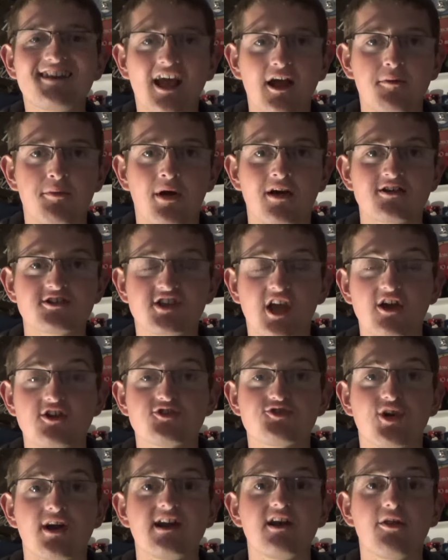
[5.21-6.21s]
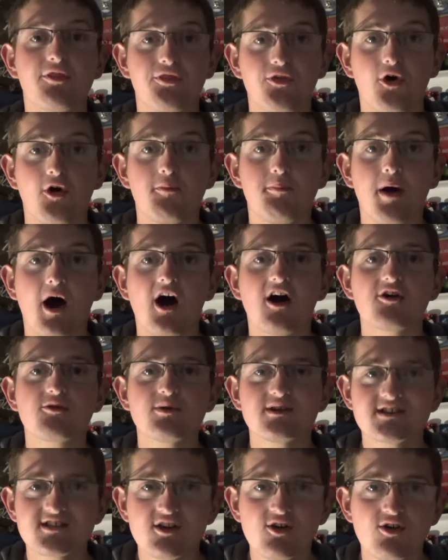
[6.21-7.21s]
Derren Brown's Ghost Train at Thorpe Park
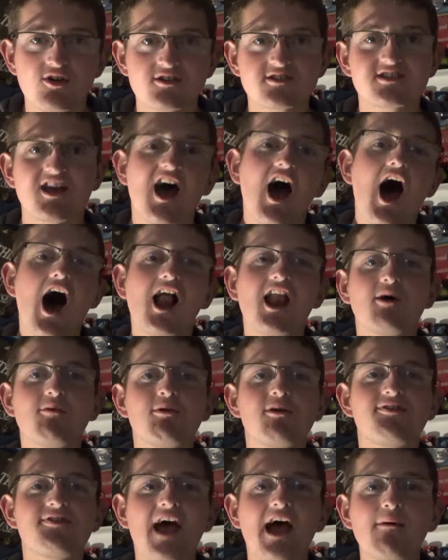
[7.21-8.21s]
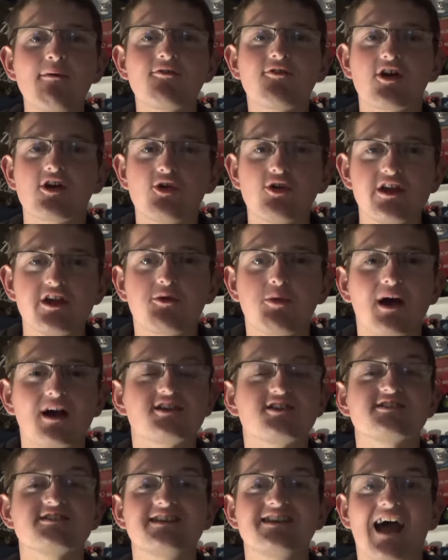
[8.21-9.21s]
Resorts. Along with that, we've got all your
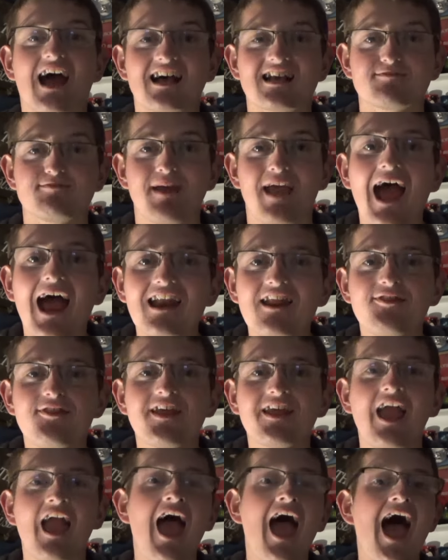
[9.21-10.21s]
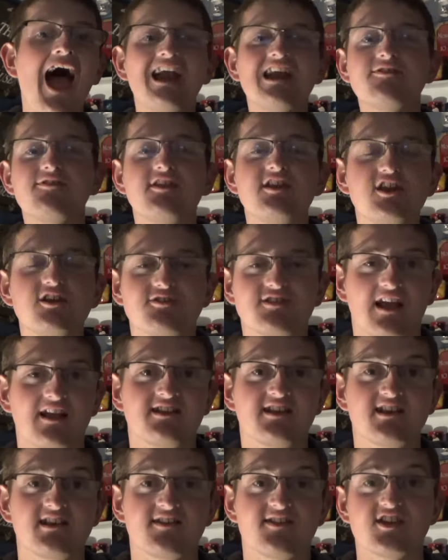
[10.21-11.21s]
questions in Ask Me Anything, anything you
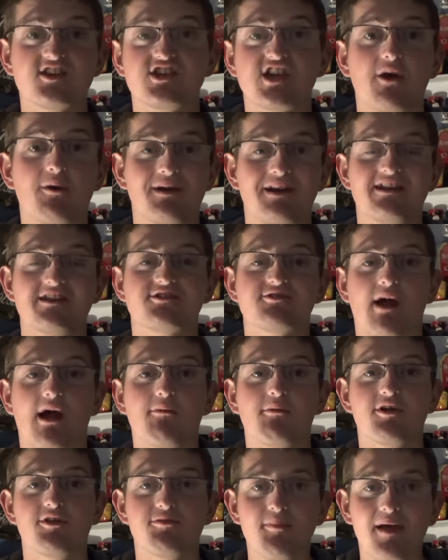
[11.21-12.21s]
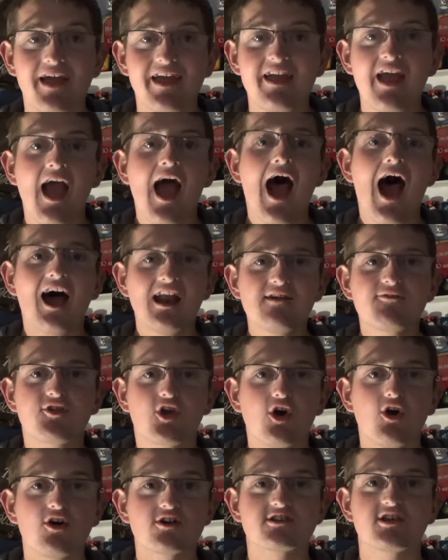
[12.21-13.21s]
sent into the show and interact with me, and of
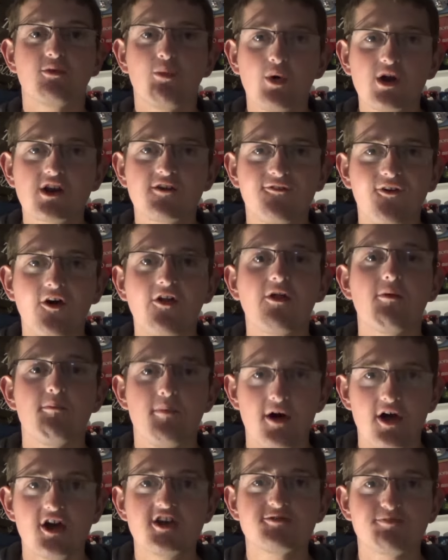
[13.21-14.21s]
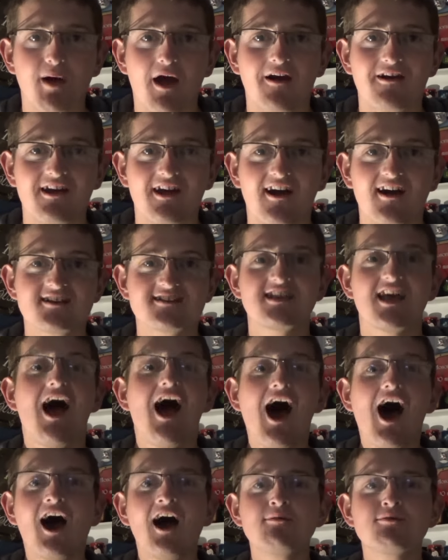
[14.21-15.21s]
course, the wonderful Merch Paradise.
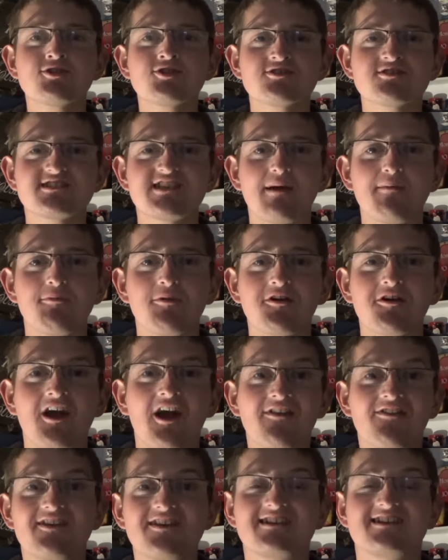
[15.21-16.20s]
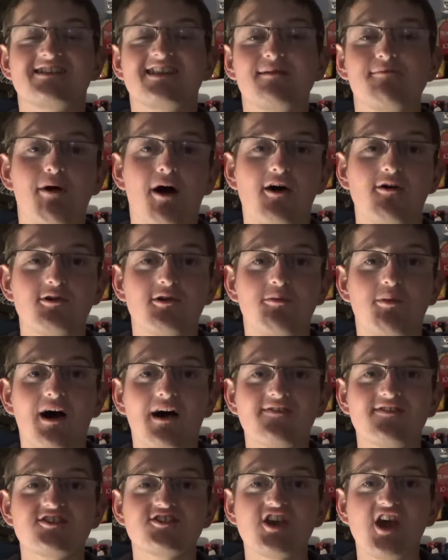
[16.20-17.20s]
I'm Shawn Sanbrooke, this is Theme Park
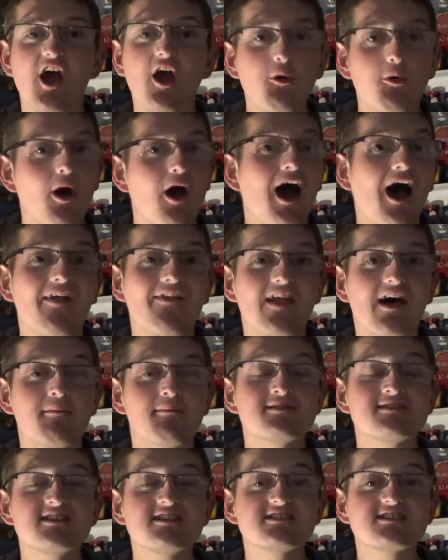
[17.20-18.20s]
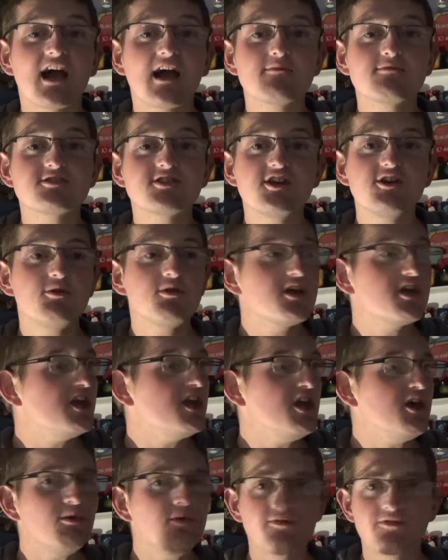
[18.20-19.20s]
Worldwide The Show, and that means it's time to
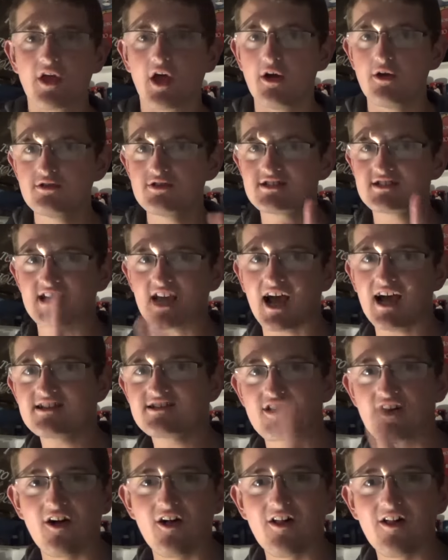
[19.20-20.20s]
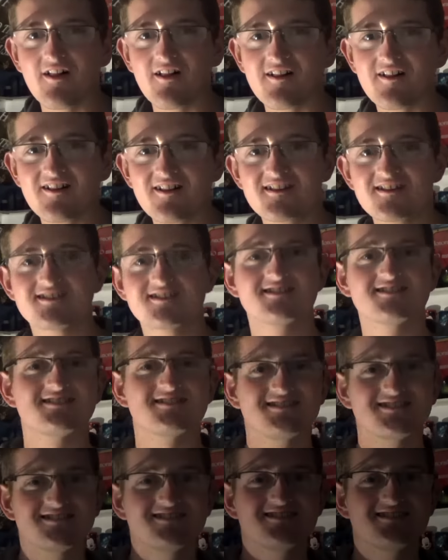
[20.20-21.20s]
cue those
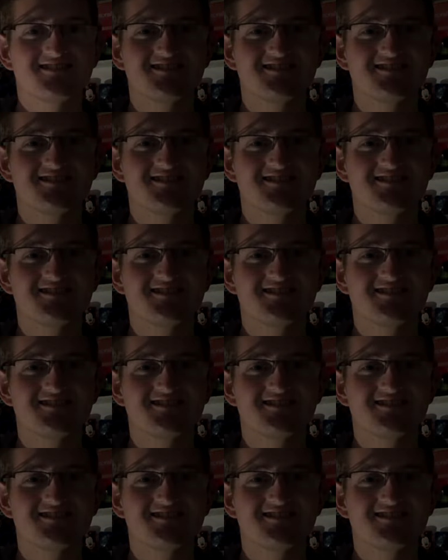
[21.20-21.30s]
titles.